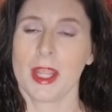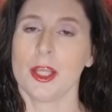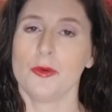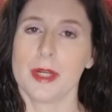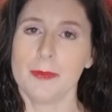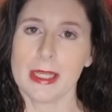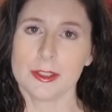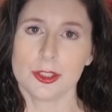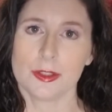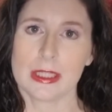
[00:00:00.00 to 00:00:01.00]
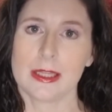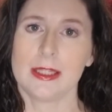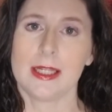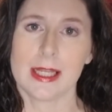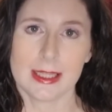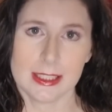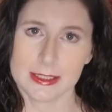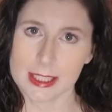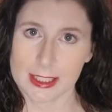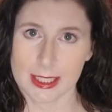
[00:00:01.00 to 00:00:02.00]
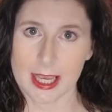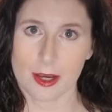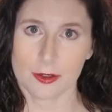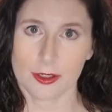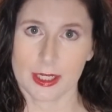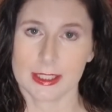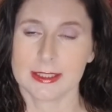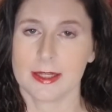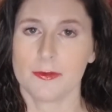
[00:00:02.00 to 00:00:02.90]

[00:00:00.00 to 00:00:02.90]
You want to make sure that nothing's on the counter except for